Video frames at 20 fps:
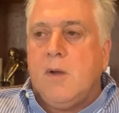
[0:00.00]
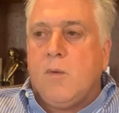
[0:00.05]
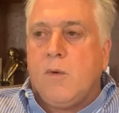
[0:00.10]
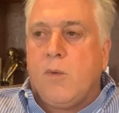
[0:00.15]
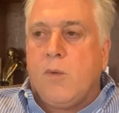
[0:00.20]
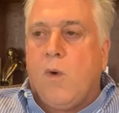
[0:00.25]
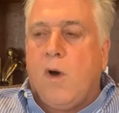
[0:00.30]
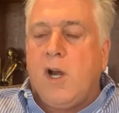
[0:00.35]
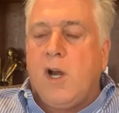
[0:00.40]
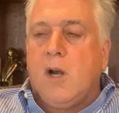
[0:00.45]

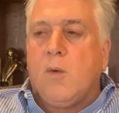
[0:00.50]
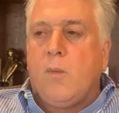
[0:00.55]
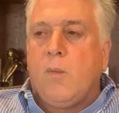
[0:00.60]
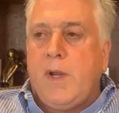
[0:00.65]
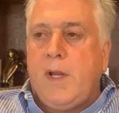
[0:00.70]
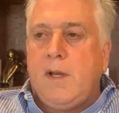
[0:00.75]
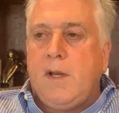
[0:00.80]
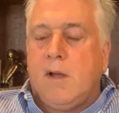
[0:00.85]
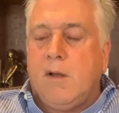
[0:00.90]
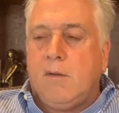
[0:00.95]
with water
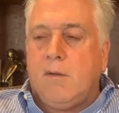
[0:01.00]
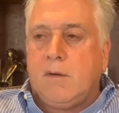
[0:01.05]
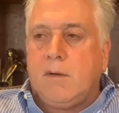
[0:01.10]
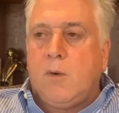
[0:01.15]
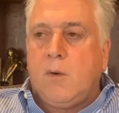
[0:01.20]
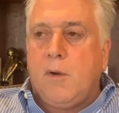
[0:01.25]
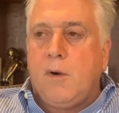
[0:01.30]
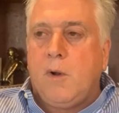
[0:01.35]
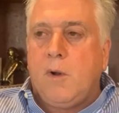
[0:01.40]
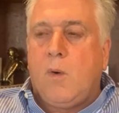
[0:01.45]
we don't,
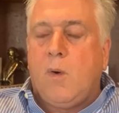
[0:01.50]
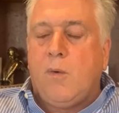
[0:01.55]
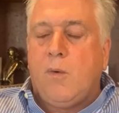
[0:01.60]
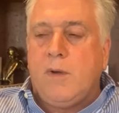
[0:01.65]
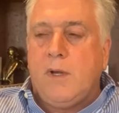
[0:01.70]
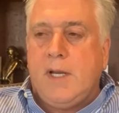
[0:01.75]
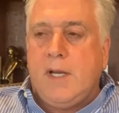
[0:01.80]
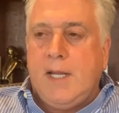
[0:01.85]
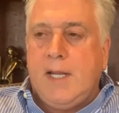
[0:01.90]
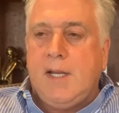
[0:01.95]
quote
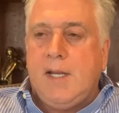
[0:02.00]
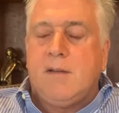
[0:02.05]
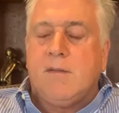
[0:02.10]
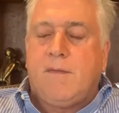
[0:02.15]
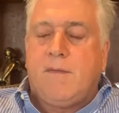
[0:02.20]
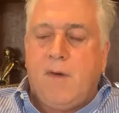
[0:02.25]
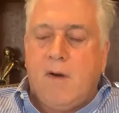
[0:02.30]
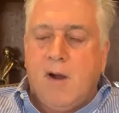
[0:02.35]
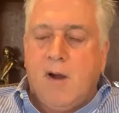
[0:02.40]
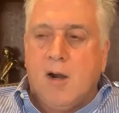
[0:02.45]
unquote, need to
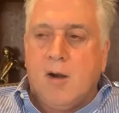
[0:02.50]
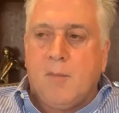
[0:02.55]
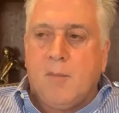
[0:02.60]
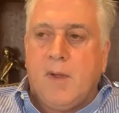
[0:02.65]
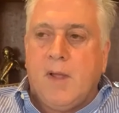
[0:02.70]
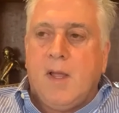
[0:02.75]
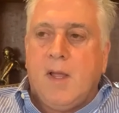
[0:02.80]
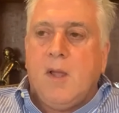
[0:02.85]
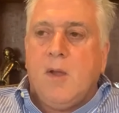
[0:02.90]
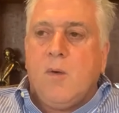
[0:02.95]
farm.